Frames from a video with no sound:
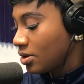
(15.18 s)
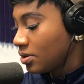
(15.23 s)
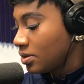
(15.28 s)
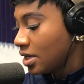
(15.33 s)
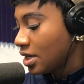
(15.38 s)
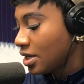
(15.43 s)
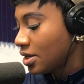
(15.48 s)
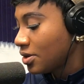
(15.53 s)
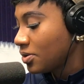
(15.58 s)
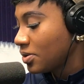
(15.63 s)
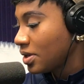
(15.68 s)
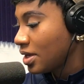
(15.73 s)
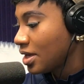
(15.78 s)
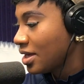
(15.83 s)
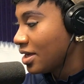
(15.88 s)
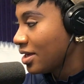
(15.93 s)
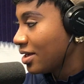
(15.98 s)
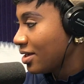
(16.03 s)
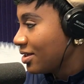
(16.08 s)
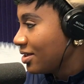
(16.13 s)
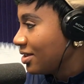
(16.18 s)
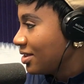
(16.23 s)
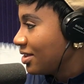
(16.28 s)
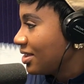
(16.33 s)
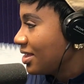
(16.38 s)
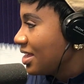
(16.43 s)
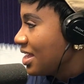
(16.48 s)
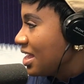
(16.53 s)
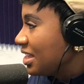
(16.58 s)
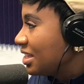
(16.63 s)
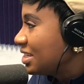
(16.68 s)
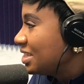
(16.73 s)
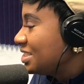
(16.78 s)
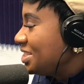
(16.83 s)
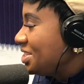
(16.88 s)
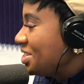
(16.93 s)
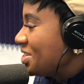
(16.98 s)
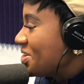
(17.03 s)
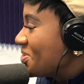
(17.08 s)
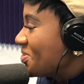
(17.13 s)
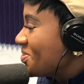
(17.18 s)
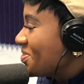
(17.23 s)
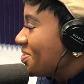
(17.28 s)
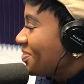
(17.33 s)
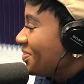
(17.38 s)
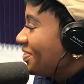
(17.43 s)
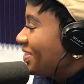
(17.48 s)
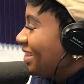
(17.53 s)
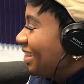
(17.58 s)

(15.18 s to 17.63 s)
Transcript: Oh yeah, oh yeah. Cause you know.